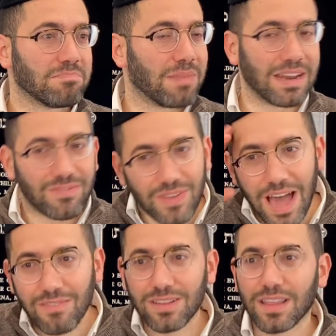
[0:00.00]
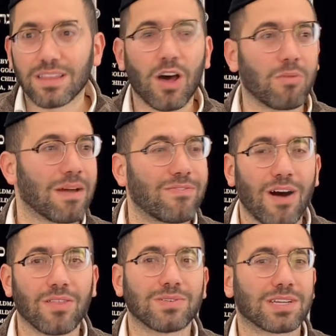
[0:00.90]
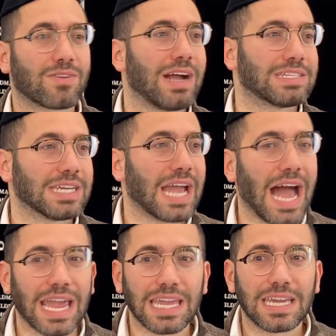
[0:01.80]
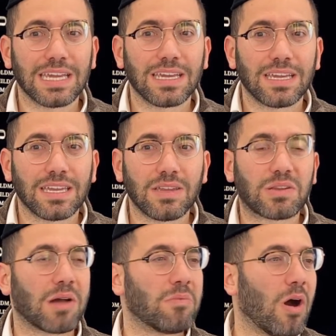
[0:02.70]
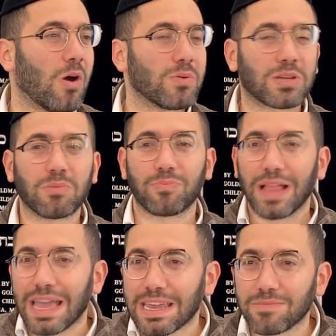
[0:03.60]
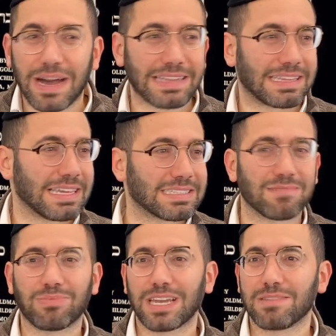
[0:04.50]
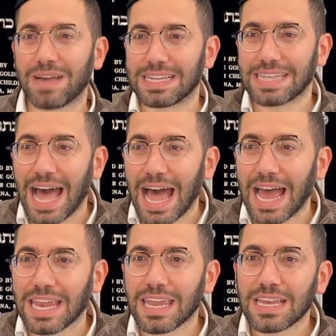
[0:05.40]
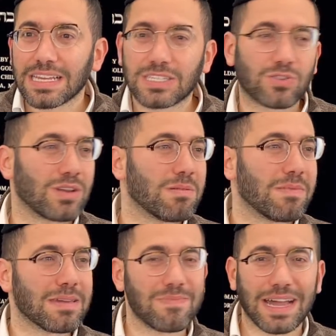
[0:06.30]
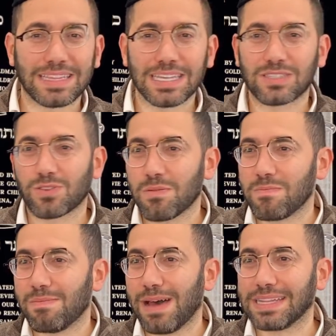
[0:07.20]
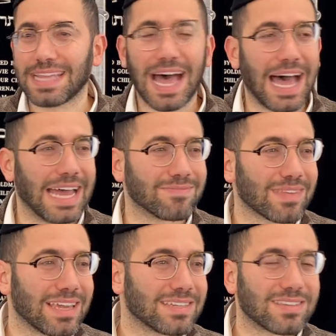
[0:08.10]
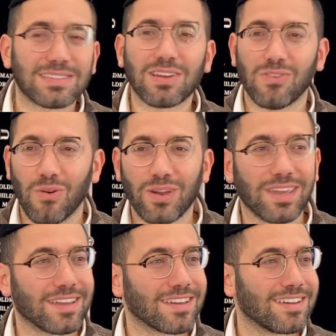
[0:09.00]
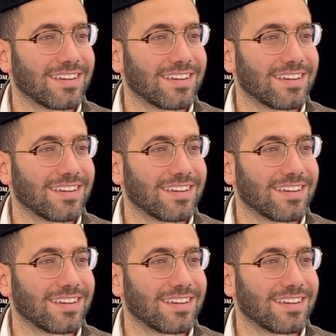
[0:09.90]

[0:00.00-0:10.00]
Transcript: but forever they'll know my father was a grouchy guy. He'd come home, he'd complain about this, complain about that, screaming me about this, screaming about that. So it's just annoying.